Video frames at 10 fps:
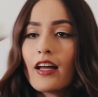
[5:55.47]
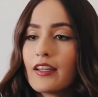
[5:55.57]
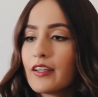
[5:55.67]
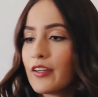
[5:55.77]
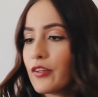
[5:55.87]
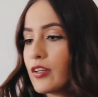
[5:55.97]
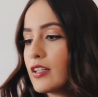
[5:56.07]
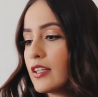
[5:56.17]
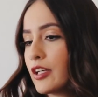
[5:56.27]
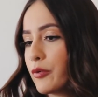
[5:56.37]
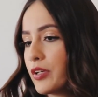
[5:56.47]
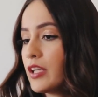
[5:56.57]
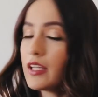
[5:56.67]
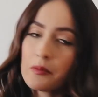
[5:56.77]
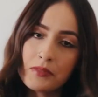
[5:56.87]
another
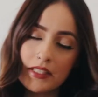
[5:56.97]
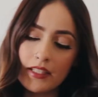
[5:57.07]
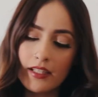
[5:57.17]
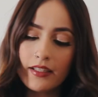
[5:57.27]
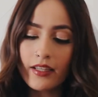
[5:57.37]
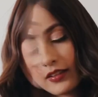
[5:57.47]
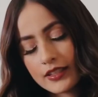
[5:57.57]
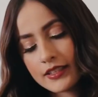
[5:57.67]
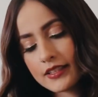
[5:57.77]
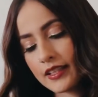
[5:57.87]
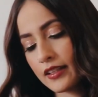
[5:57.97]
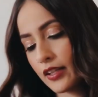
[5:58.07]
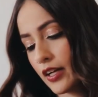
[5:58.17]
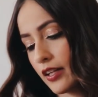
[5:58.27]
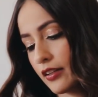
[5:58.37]
liquid lipstick. This is in
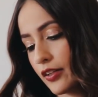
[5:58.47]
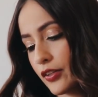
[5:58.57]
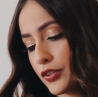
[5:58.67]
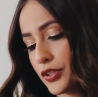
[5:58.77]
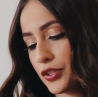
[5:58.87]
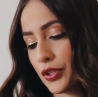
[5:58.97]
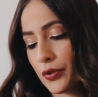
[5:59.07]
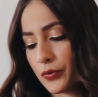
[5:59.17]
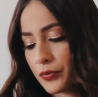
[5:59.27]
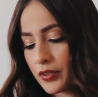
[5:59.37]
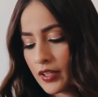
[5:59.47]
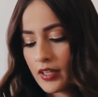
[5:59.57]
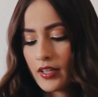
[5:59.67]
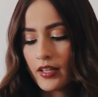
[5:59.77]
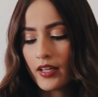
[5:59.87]
the color Stone.
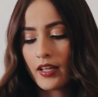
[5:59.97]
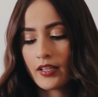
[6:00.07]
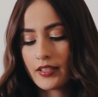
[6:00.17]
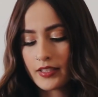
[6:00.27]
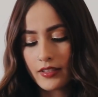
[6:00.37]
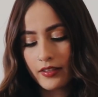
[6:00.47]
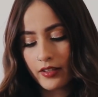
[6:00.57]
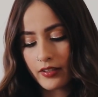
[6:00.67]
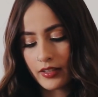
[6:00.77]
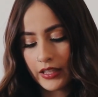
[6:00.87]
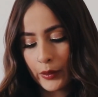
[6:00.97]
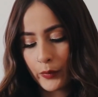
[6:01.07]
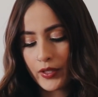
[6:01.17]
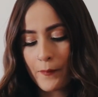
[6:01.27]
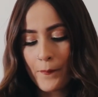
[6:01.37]
And it's their
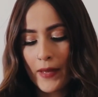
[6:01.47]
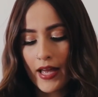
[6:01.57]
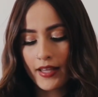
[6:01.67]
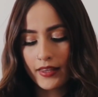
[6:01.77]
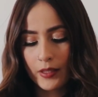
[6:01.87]
liquid matte